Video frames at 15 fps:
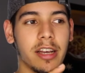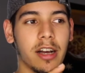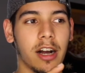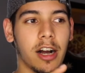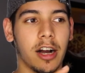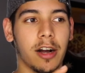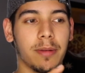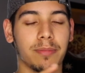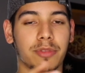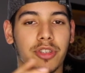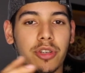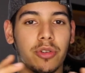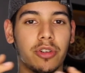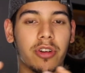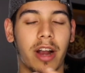
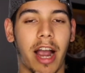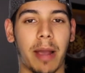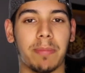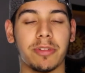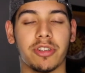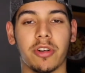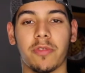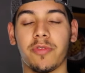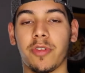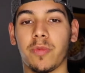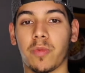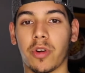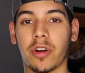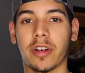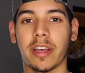to your hypertrophy
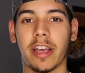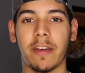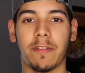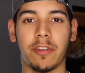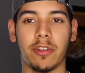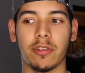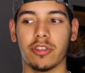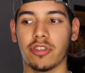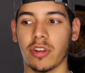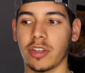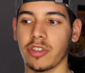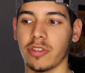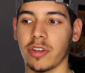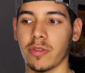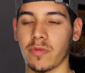work if you
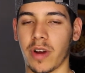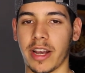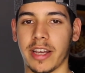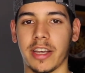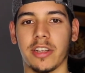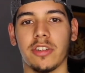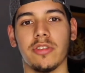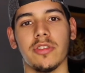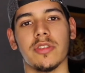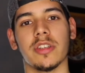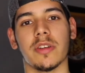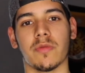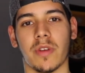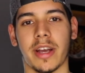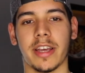structure it right and you use
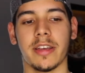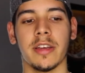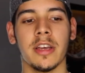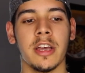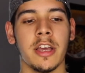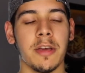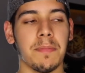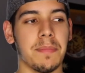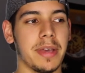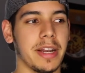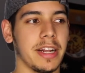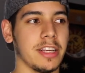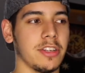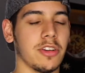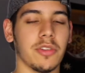it right.
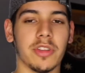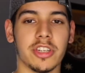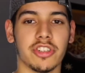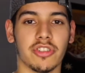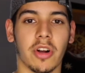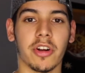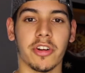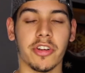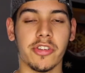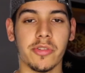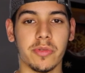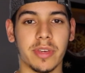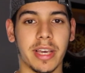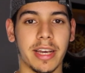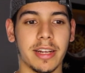Meaning, the stronger
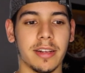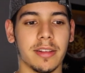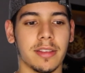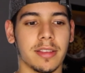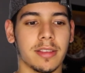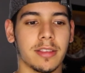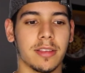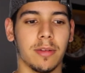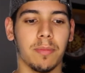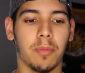you get, the